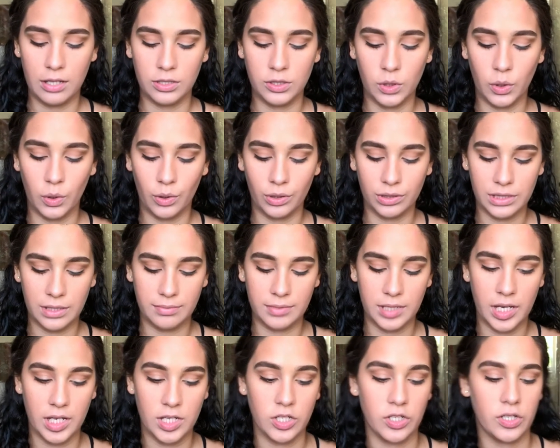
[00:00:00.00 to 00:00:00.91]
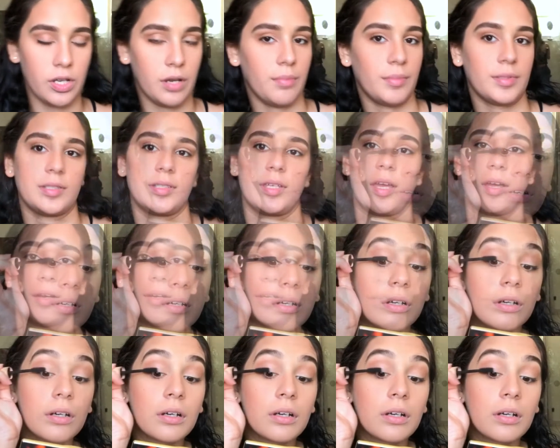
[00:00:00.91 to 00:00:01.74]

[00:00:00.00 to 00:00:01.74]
Total Temptation mascara.